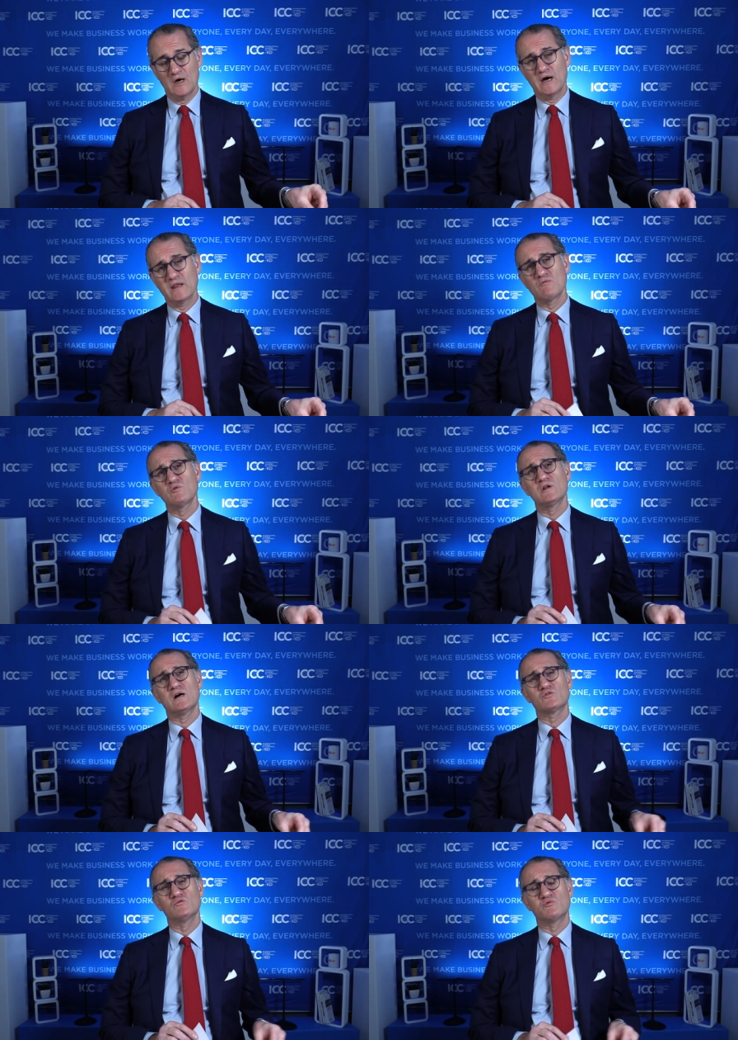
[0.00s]
And I would
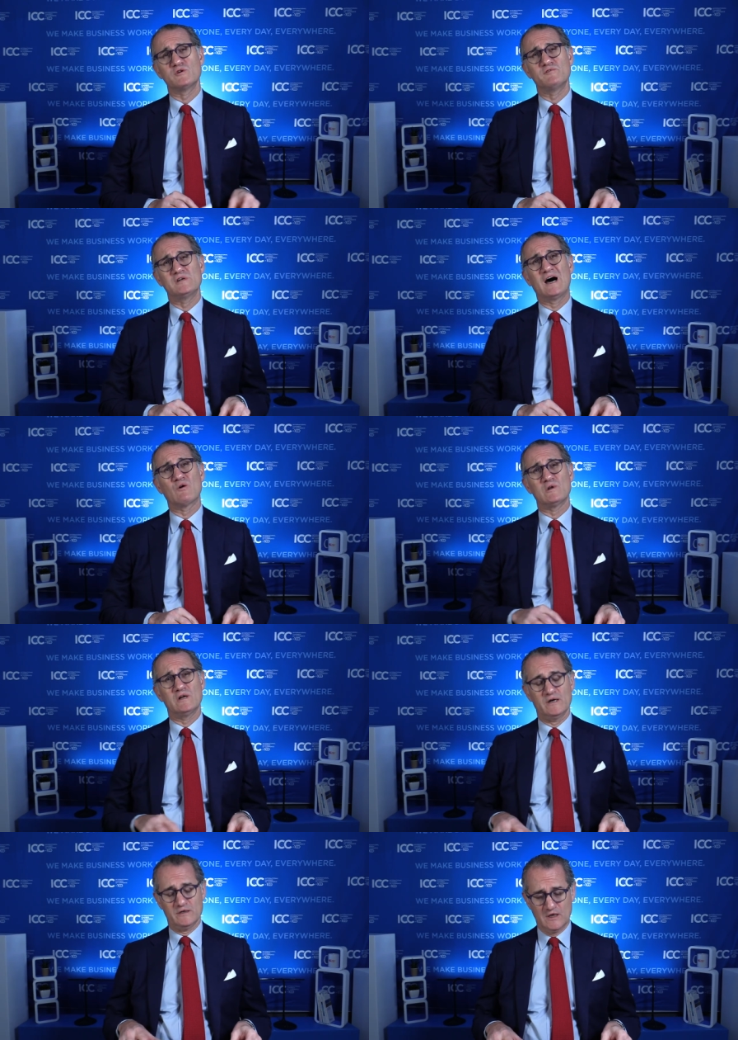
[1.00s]
like to briefly
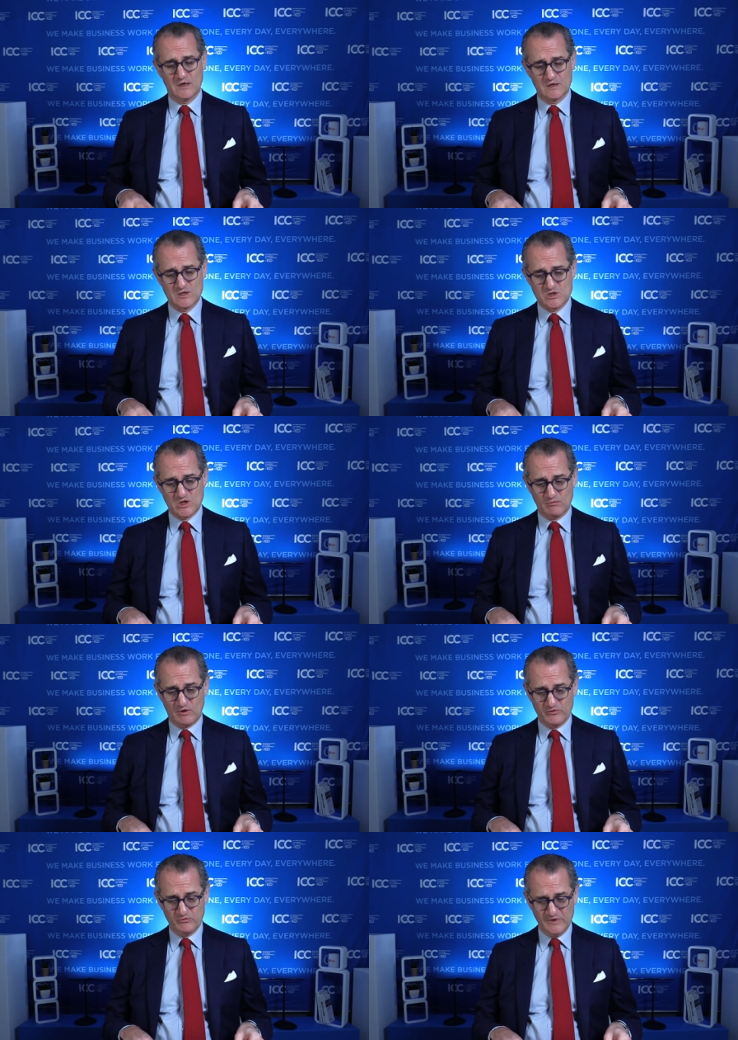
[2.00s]
outline some
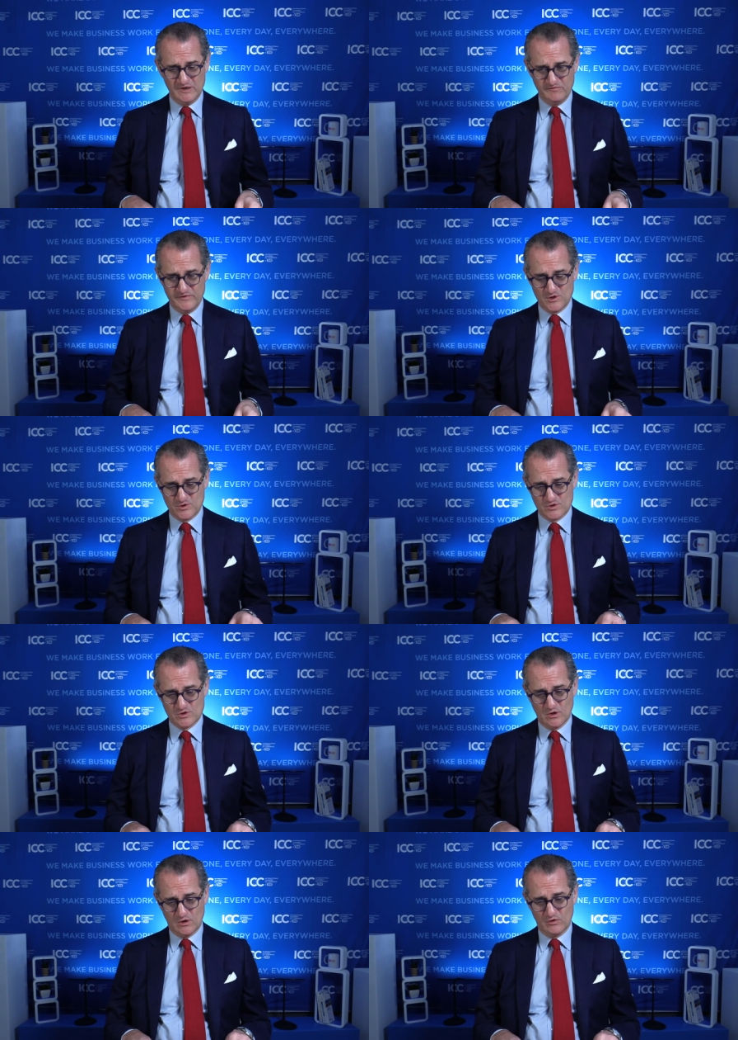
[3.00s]
of the main features
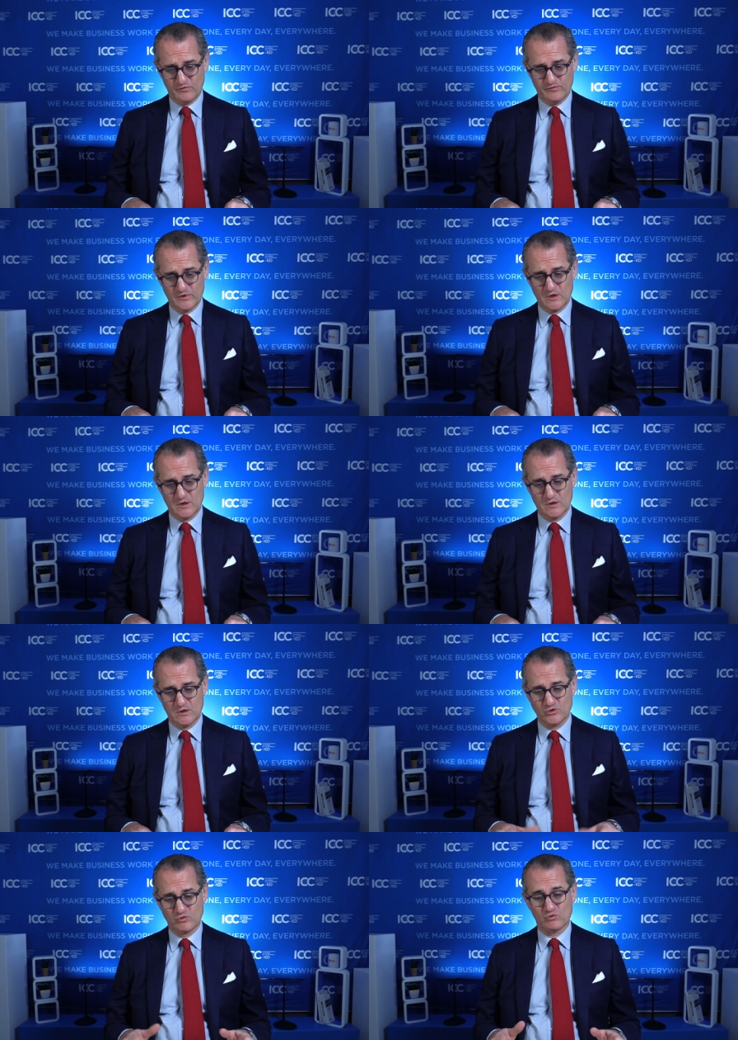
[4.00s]
of uh,
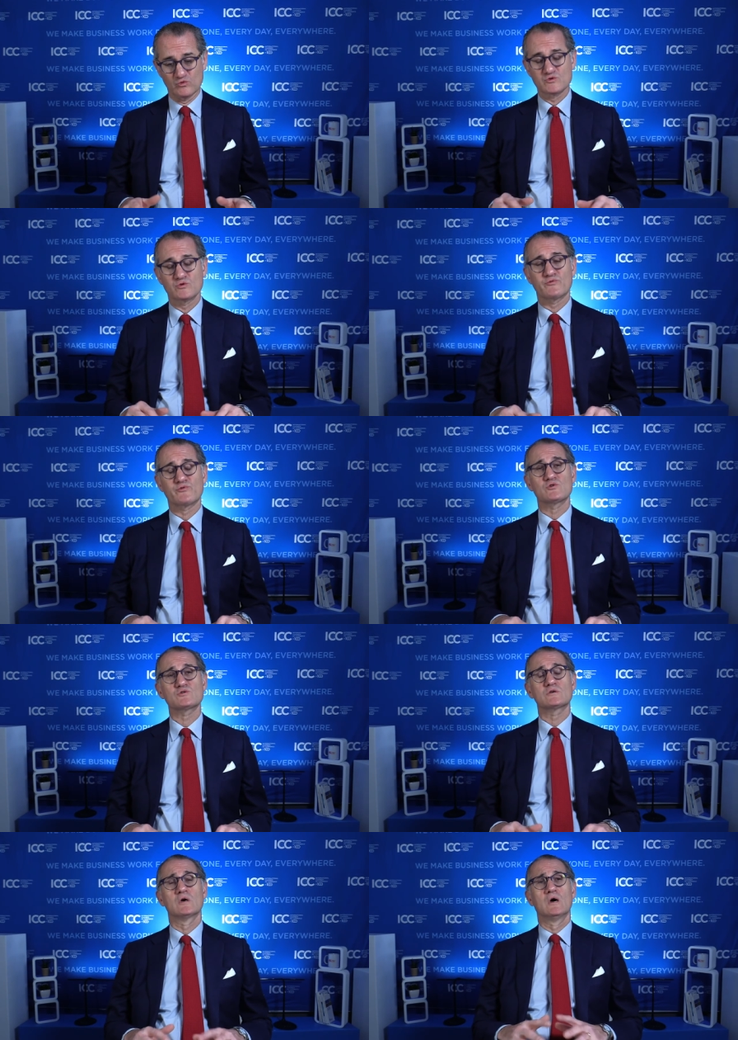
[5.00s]
the rules. So the first